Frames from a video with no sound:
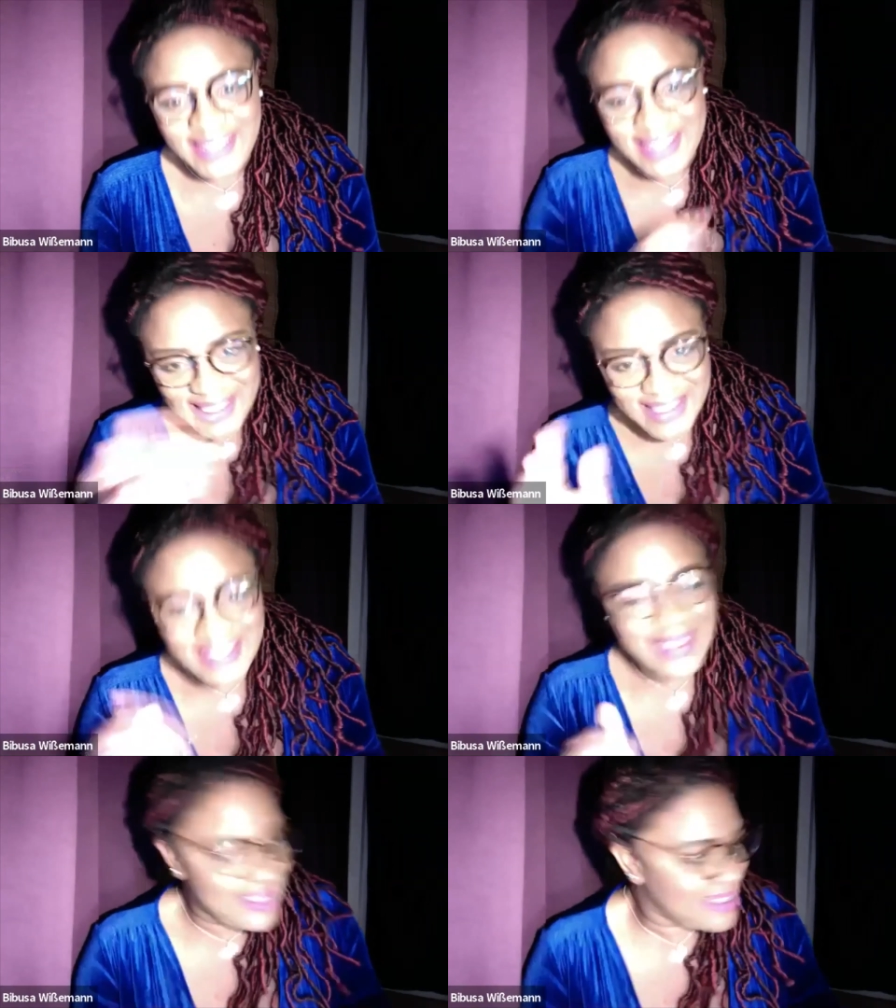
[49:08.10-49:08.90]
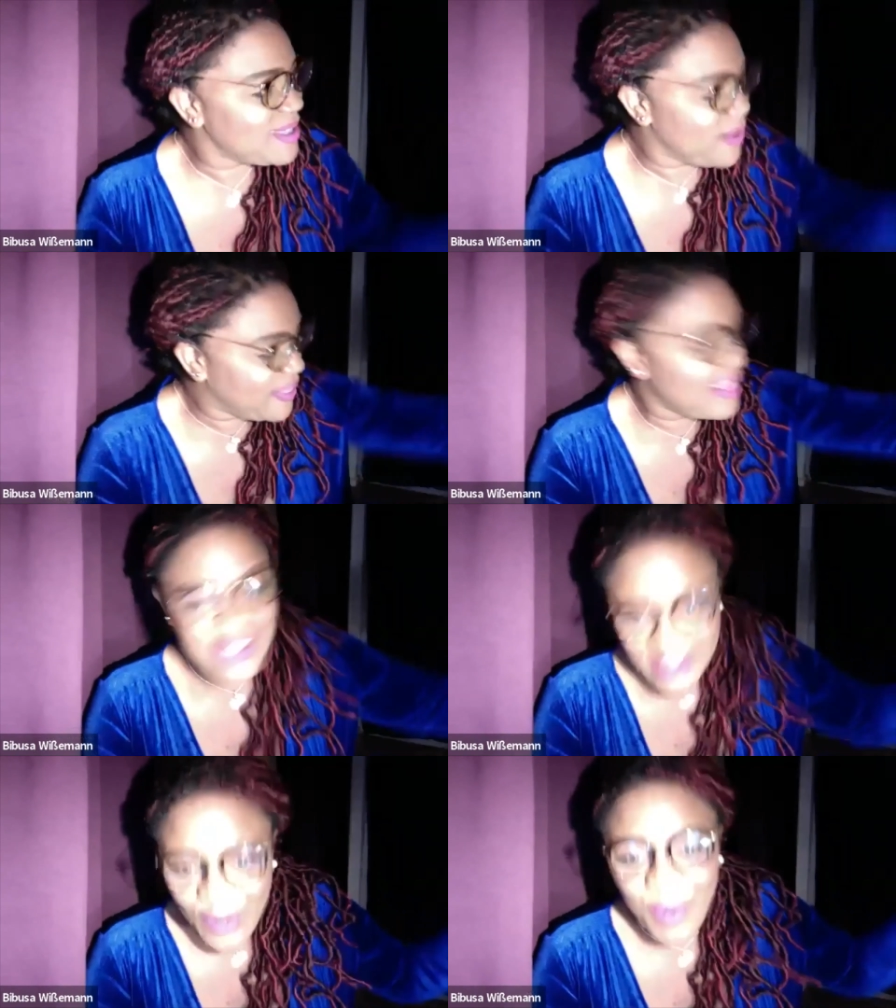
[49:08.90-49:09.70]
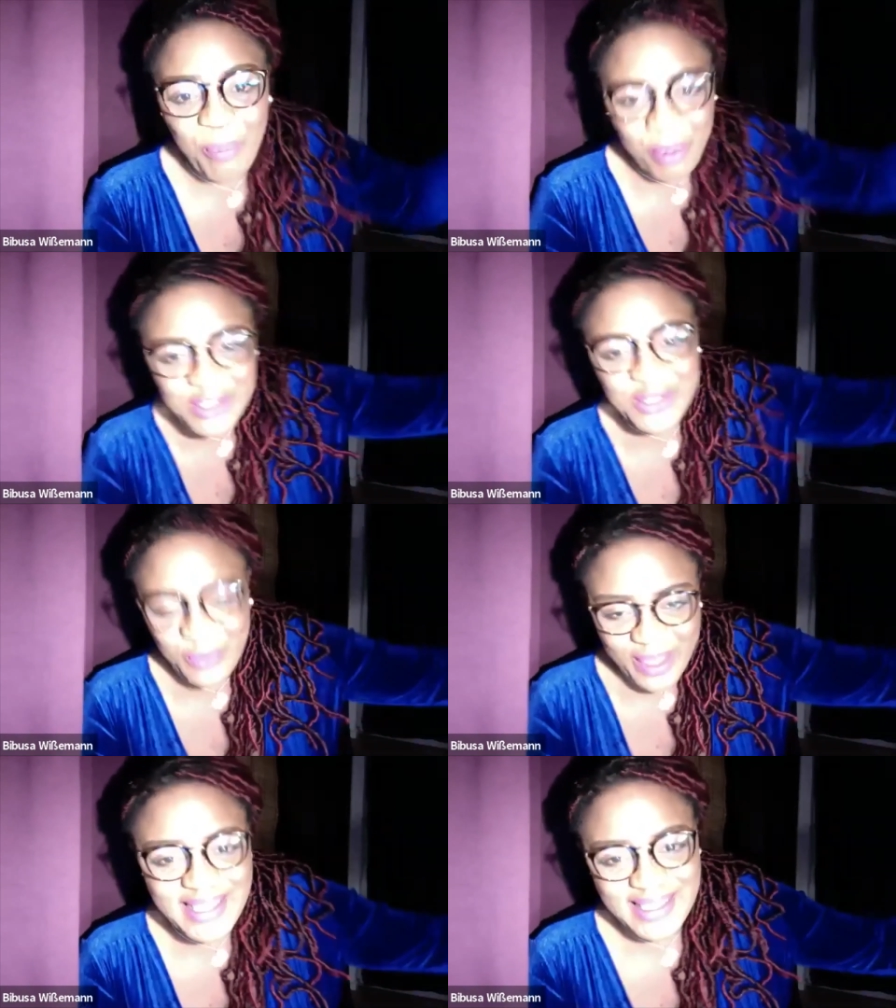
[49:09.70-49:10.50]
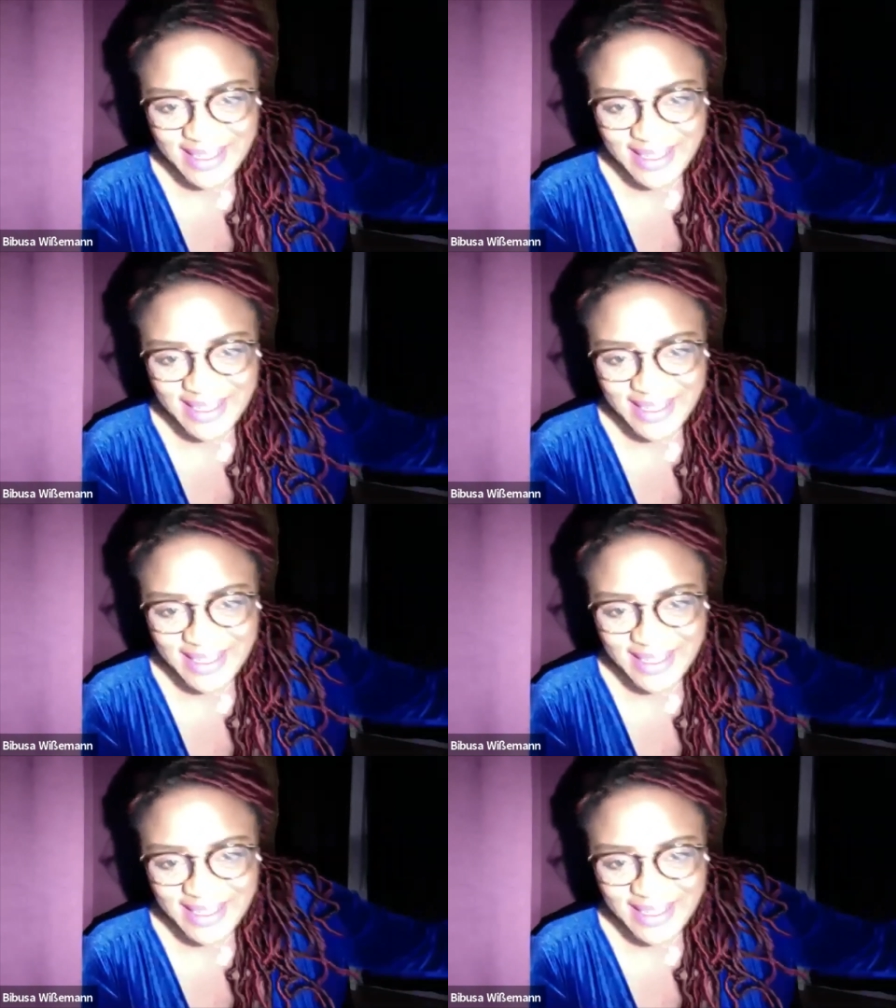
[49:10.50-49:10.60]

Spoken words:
is there's a whole bottle waiting.